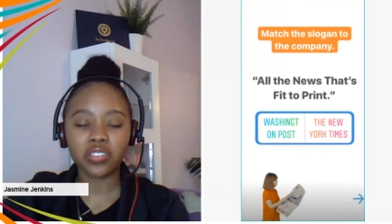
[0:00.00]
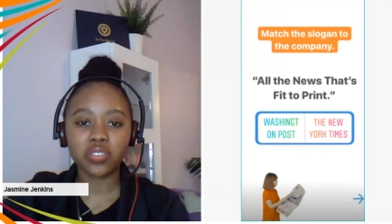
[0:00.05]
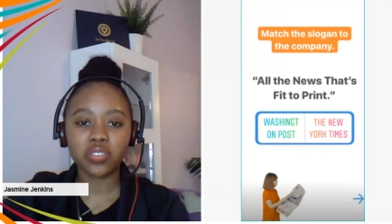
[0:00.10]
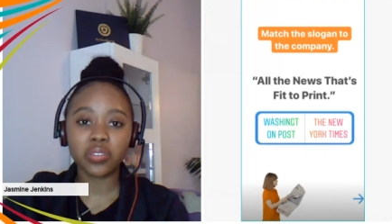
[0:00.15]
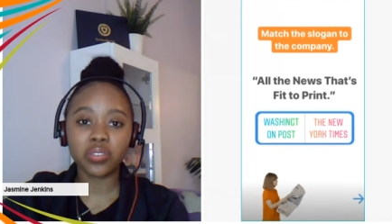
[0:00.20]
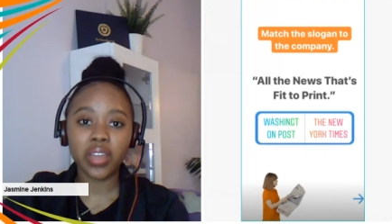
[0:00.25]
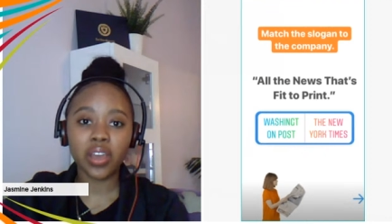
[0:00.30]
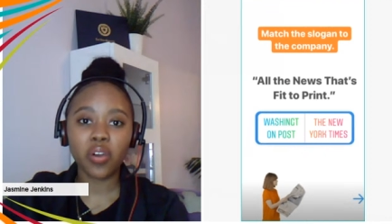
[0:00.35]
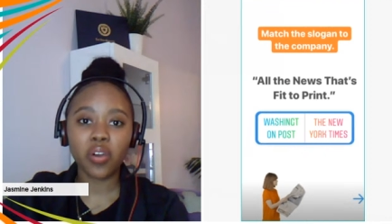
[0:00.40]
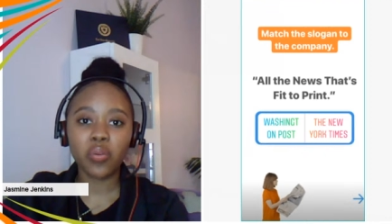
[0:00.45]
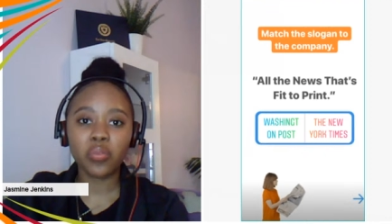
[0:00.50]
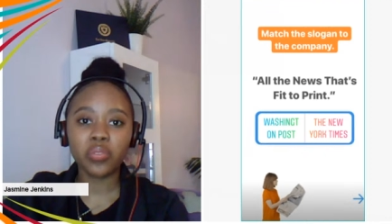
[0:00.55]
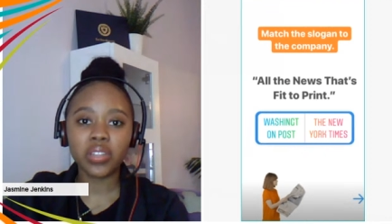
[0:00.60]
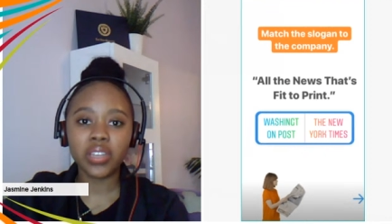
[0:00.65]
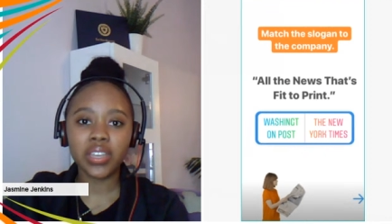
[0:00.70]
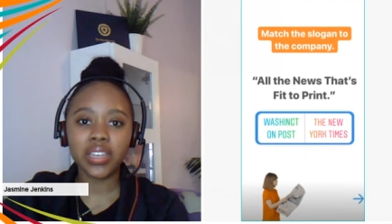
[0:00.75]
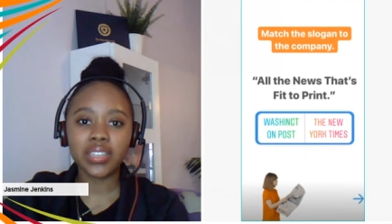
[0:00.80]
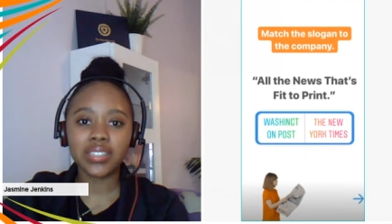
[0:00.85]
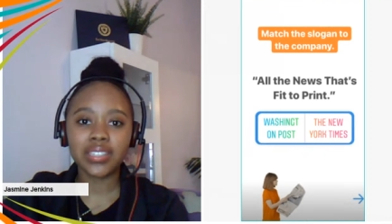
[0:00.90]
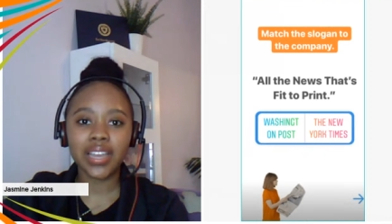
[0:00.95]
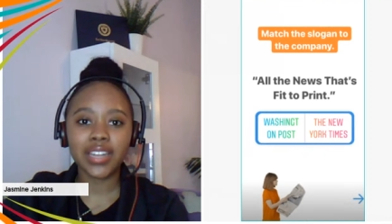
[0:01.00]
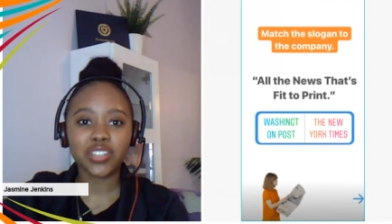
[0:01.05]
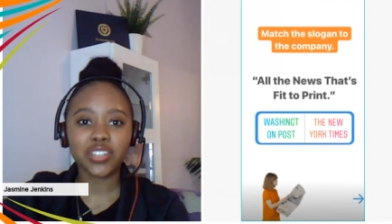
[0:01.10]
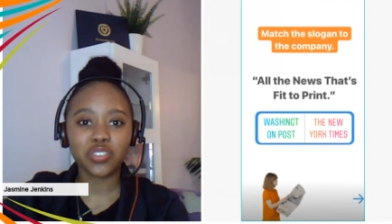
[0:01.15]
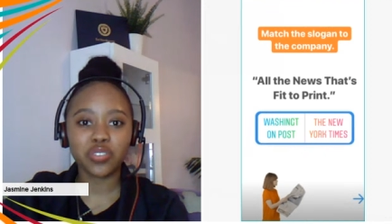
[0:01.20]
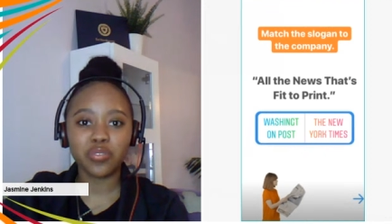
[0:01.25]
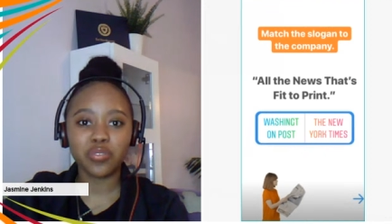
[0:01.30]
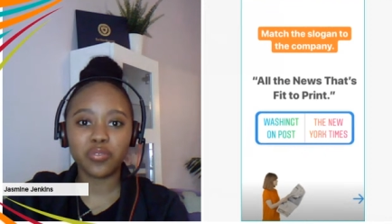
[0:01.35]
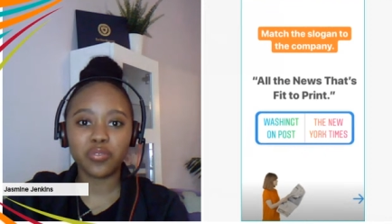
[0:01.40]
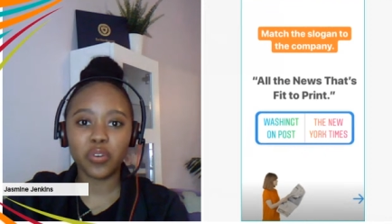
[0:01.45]
So, not only it's kind
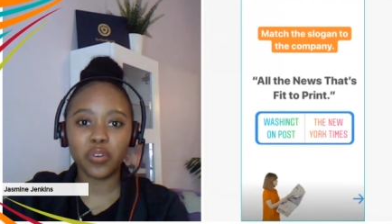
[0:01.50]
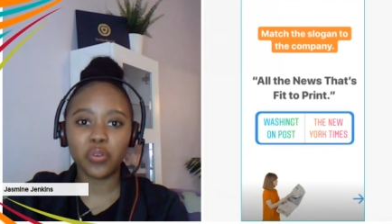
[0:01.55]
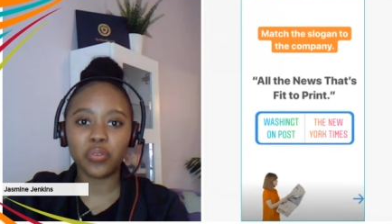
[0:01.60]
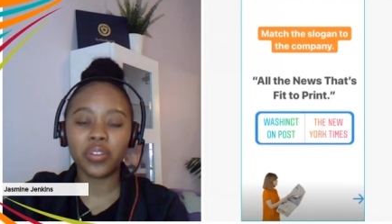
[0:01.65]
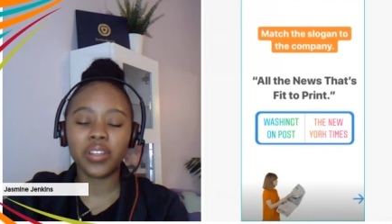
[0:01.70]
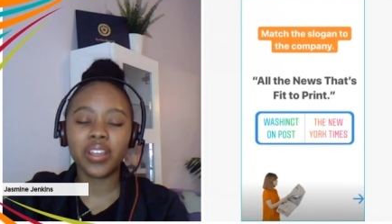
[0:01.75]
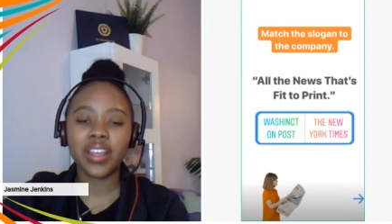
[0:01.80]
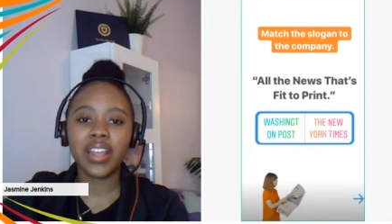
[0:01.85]
of twofold,